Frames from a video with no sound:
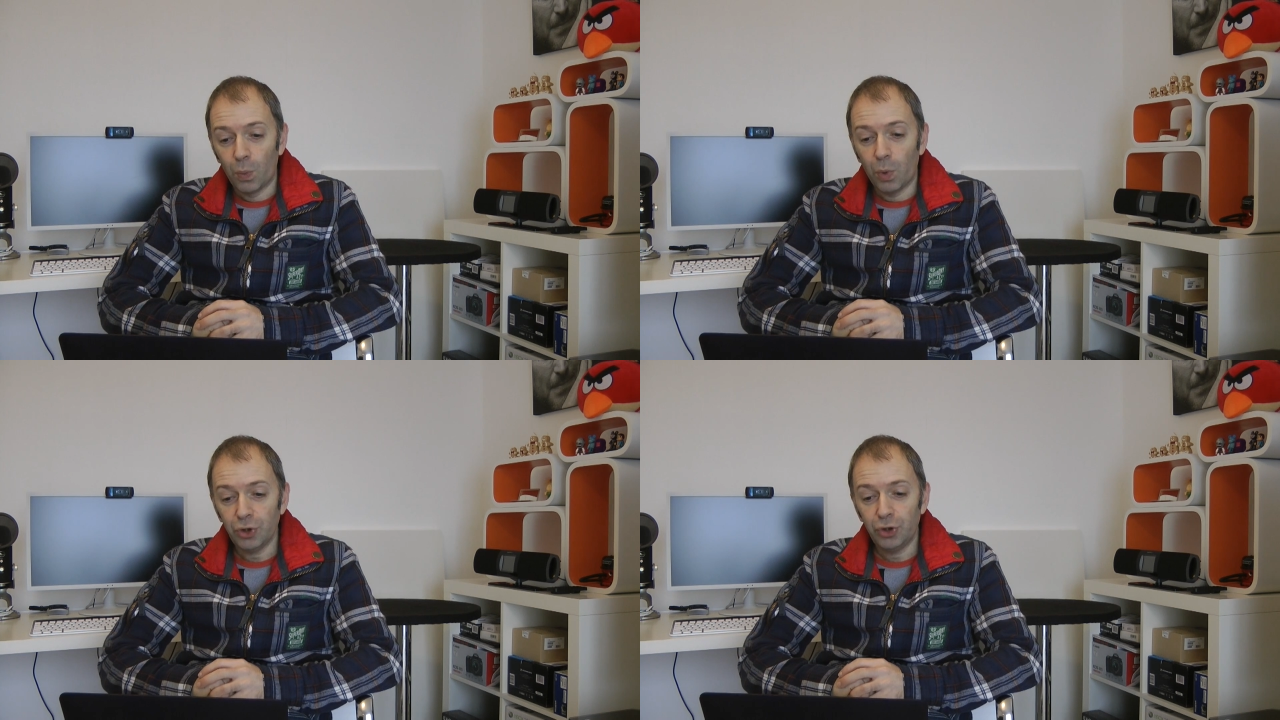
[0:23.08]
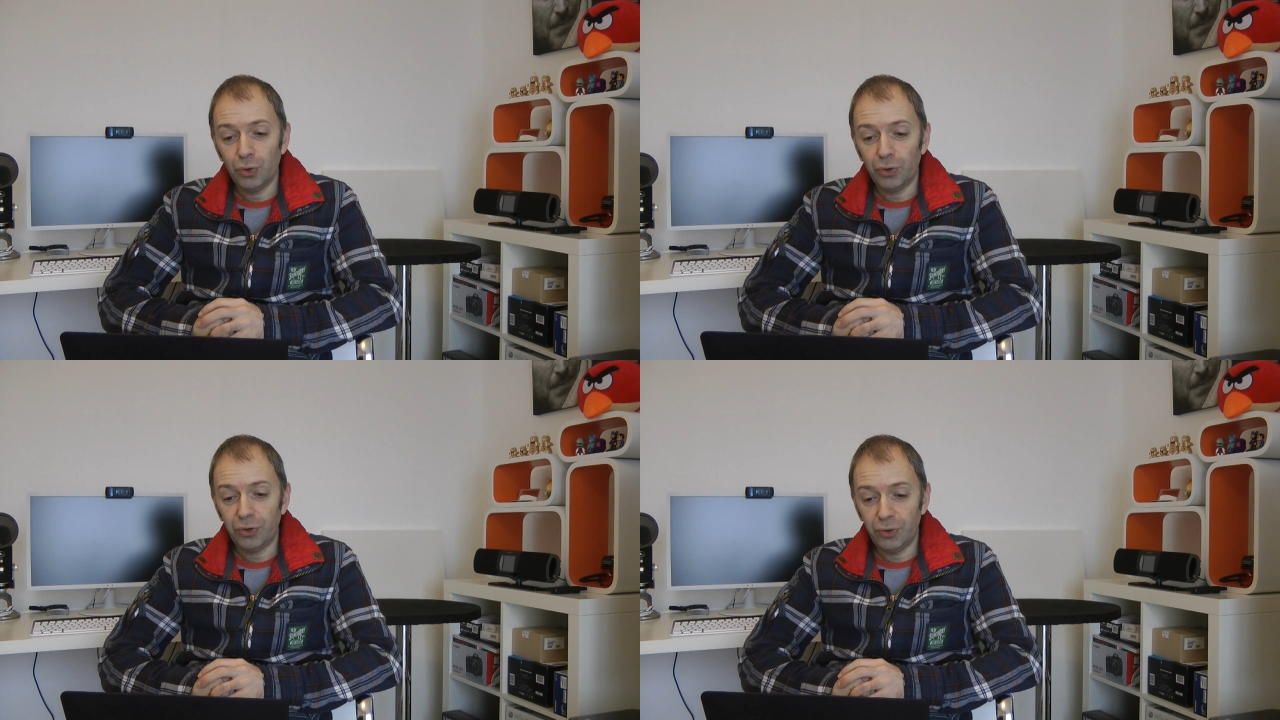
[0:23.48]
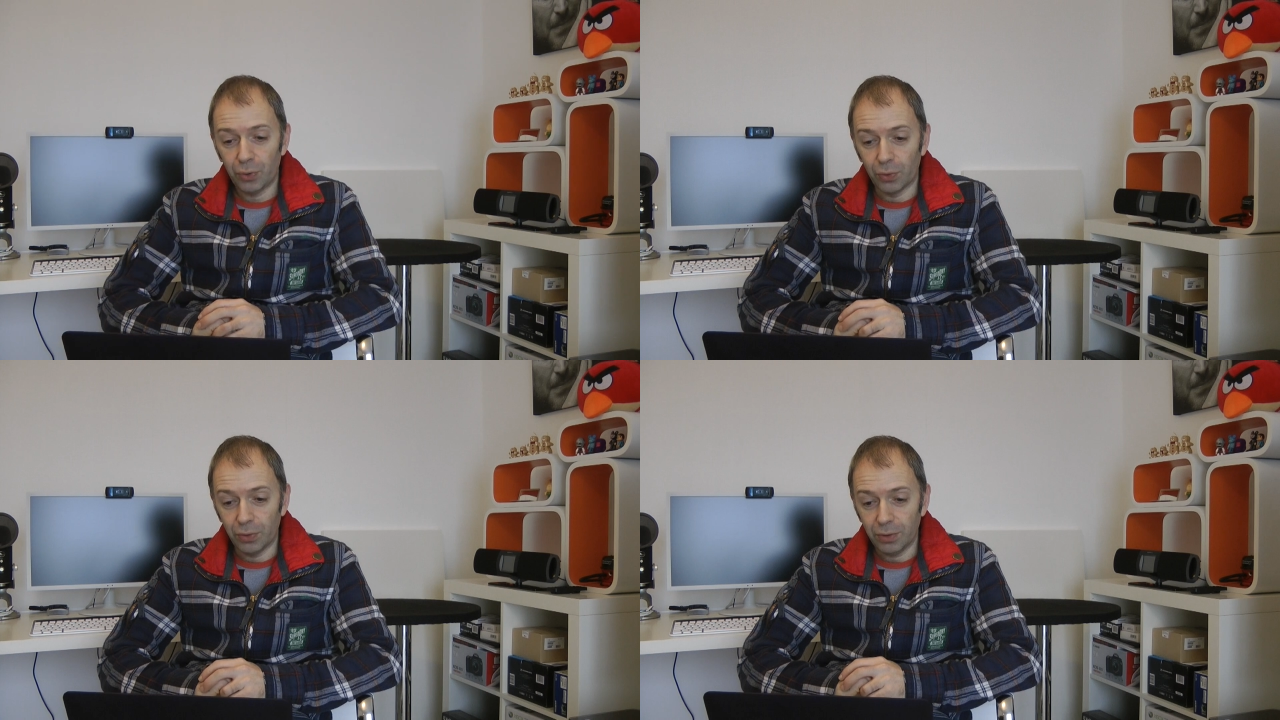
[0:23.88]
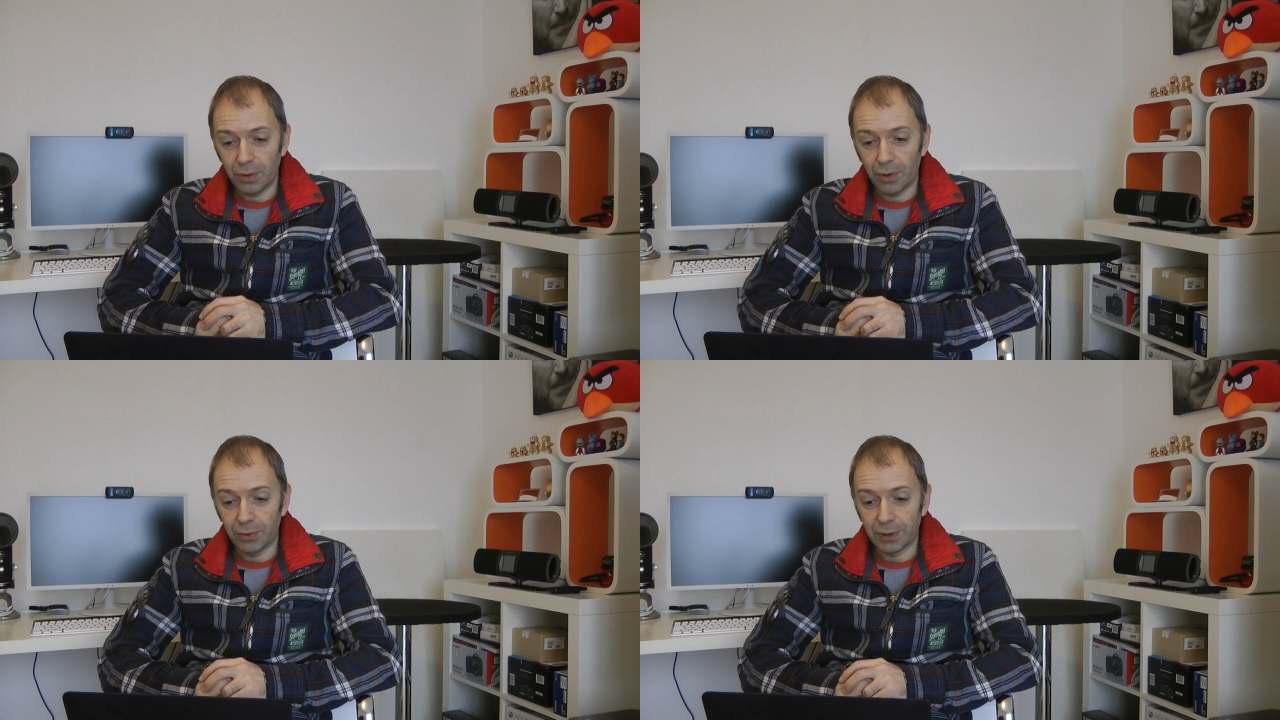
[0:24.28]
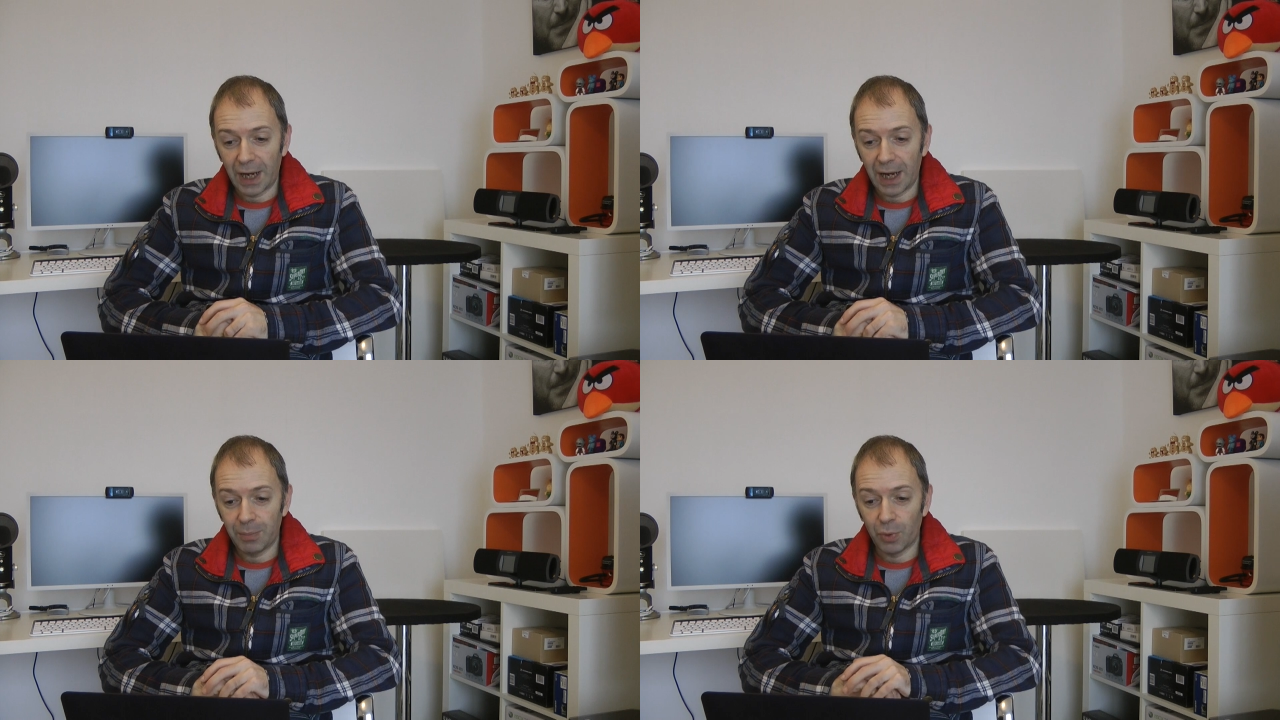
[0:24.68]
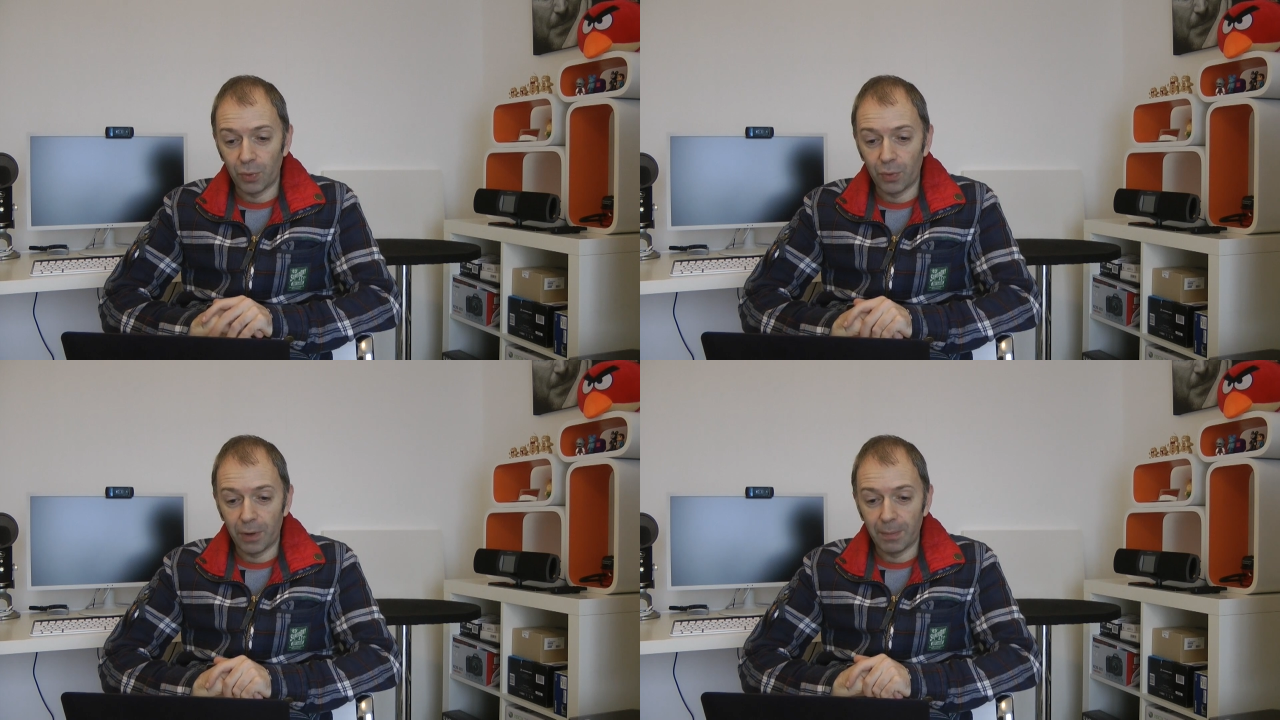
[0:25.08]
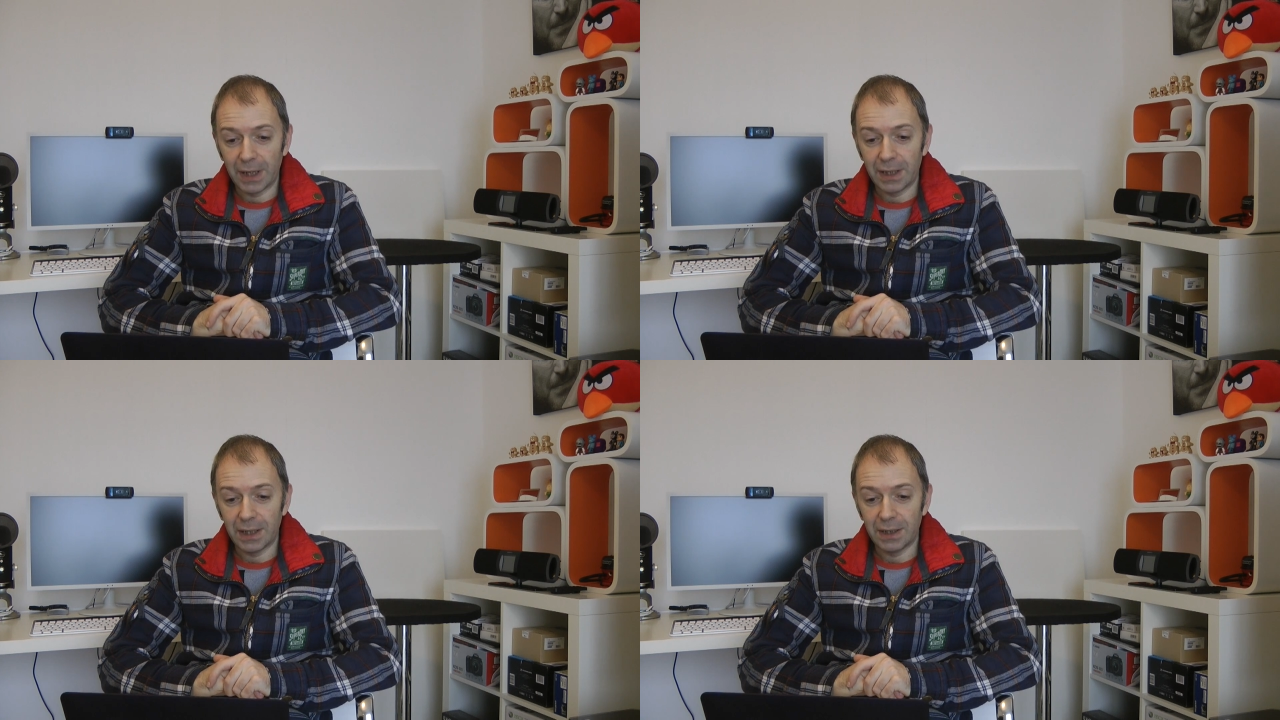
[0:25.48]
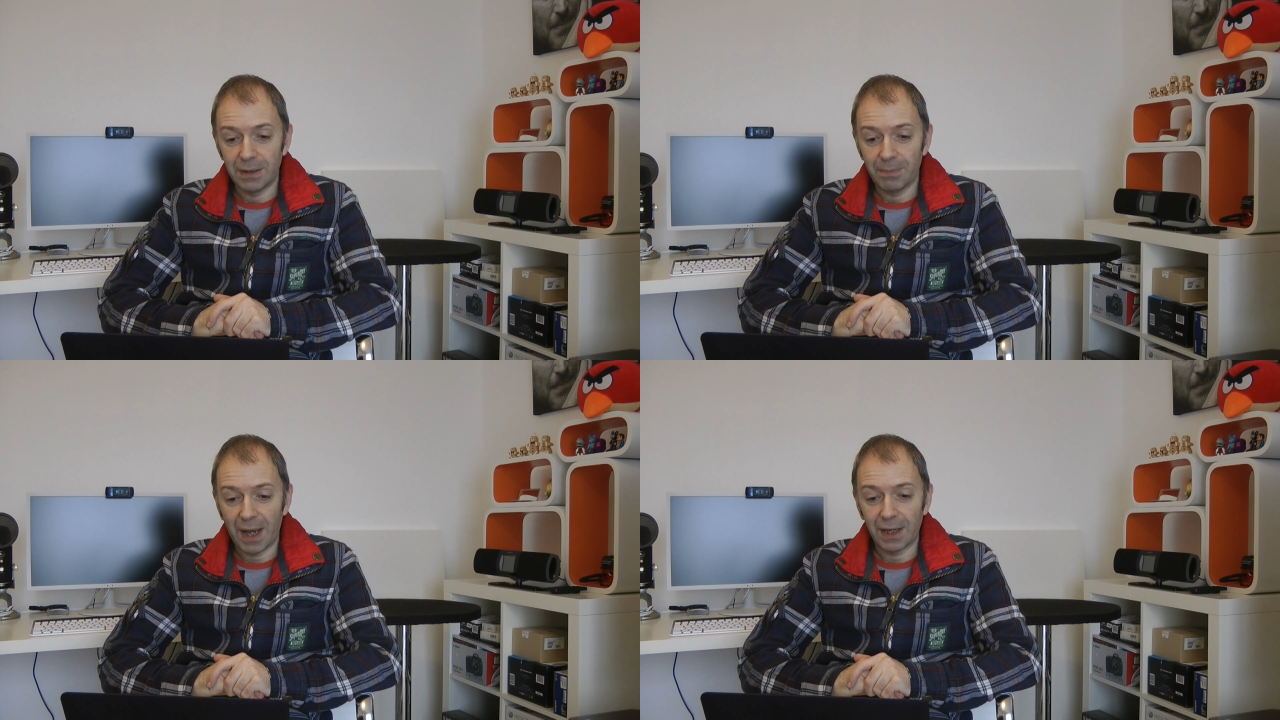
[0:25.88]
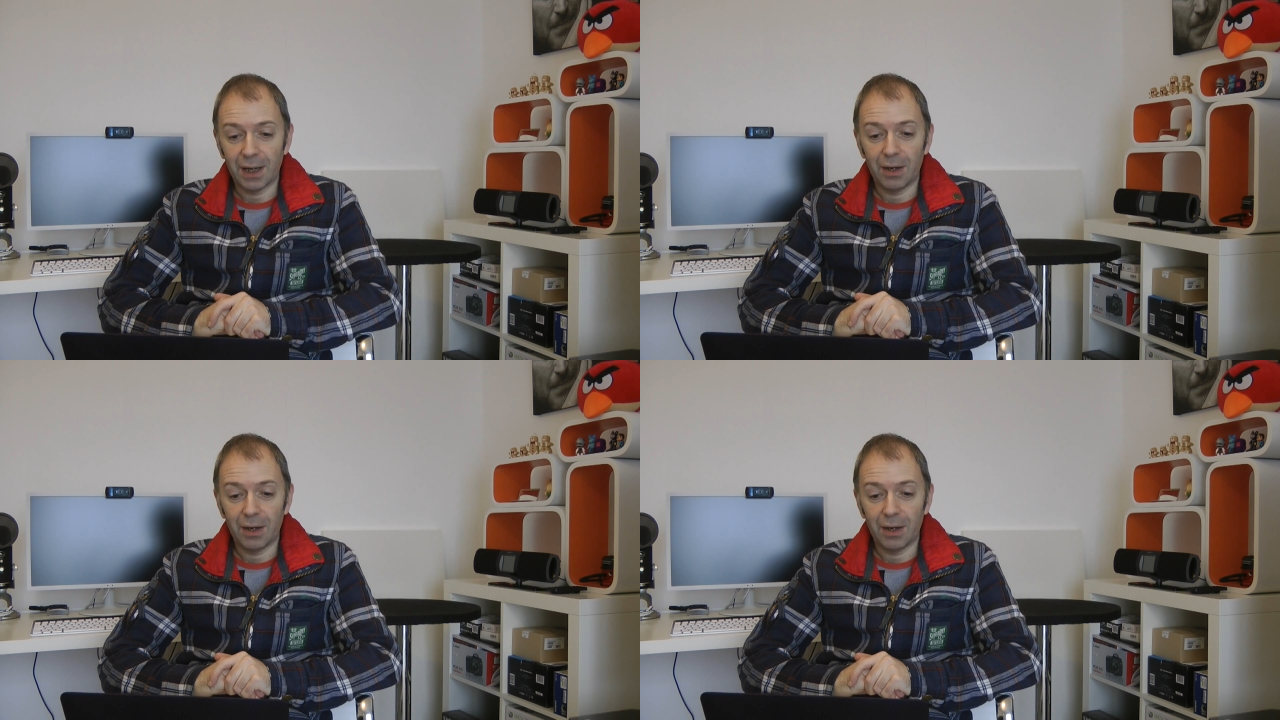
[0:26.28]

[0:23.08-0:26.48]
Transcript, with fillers: What's your thought on Apple making the Mac